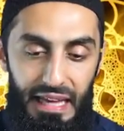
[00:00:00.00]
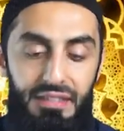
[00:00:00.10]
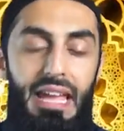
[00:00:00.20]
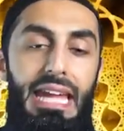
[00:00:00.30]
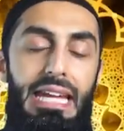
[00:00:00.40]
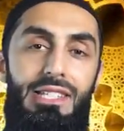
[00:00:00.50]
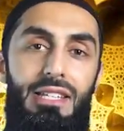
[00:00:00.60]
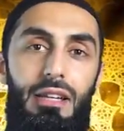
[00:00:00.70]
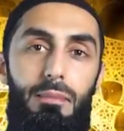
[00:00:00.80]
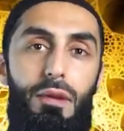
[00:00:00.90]
Days
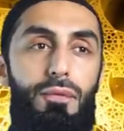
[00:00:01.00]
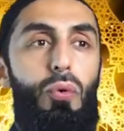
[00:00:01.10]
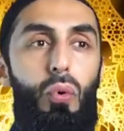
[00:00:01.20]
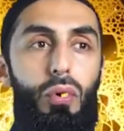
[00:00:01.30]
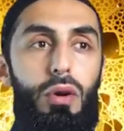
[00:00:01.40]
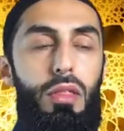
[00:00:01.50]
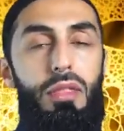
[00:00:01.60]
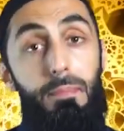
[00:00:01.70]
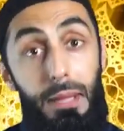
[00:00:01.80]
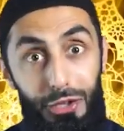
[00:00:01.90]
before
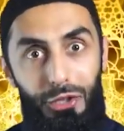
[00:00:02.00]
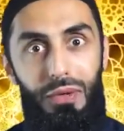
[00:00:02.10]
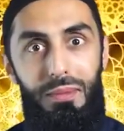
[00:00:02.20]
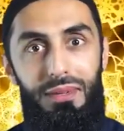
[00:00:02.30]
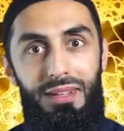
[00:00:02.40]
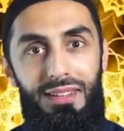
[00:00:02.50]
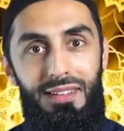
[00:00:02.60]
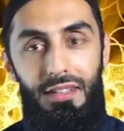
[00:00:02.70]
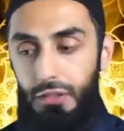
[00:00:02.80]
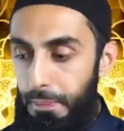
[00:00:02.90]
the pilgrim
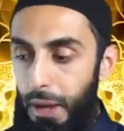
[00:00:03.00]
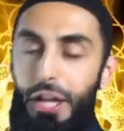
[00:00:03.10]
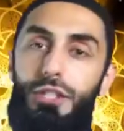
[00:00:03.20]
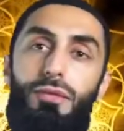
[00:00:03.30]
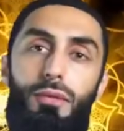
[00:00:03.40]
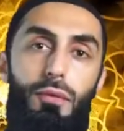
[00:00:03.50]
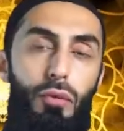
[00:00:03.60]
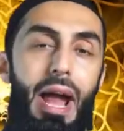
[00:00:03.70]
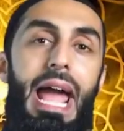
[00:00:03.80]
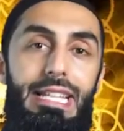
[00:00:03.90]
departs
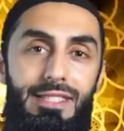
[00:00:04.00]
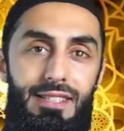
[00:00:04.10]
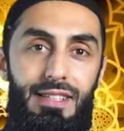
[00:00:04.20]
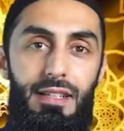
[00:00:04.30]
for Hajj,